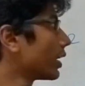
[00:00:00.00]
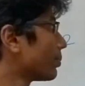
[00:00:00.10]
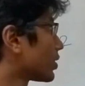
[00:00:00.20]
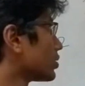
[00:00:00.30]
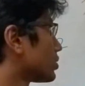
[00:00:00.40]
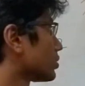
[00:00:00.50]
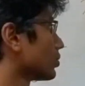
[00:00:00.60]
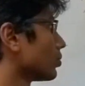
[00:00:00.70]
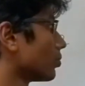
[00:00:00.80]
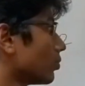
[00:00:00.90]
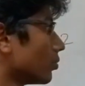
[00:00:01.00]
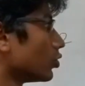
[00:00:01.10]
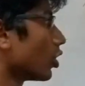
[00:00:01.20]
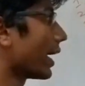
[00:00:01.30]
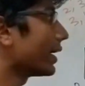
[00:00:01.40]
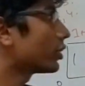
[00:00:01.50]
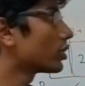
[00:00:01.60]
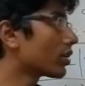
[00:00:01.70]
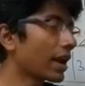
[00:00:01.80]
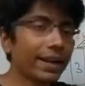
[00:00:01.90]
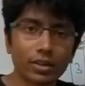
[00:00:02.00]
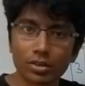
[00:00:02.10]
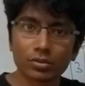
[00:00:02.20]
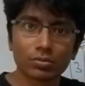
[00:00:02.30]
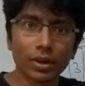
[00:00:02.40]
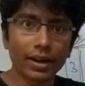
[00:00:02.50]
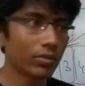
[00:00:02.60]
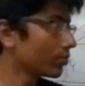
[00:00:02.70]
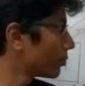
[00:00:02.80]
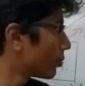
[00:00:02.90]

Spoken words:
right? Because you're heading to the right and